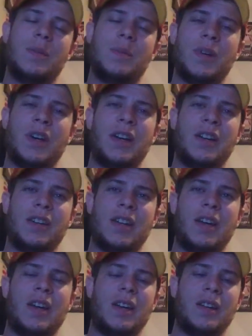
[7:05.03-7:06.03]
But
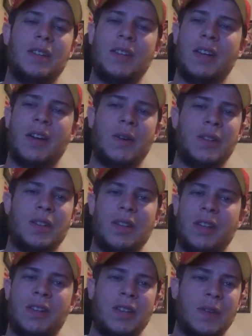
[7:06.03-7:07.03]

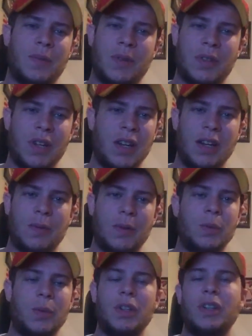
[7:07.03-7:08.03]
it's a different thing
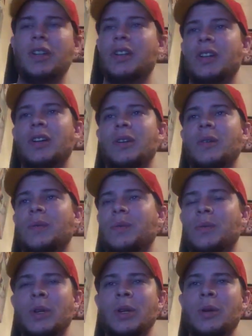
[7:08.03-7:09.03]
every week.
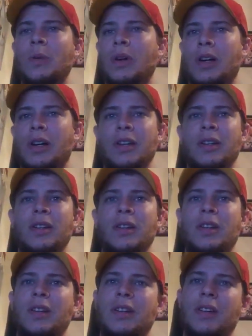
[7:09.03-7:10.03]
Week one,
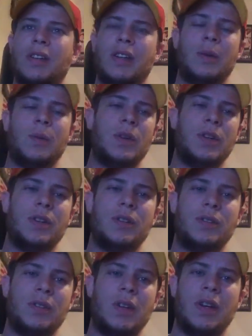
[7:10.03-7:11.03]
it
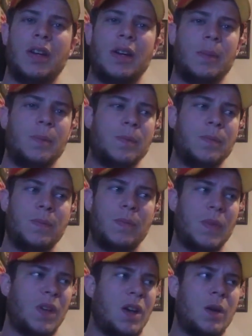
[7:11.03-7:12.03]
was
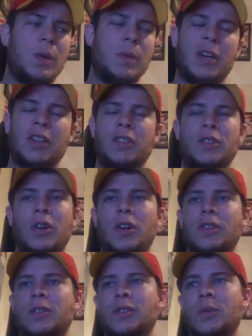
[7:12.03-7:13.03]
we picked the
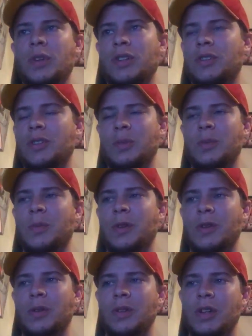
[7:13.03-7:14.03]
Chargers to win the Super
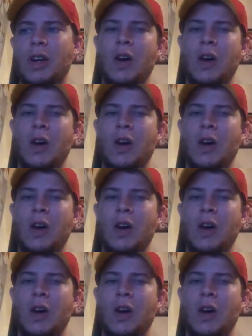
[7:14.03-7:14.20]
Bowl.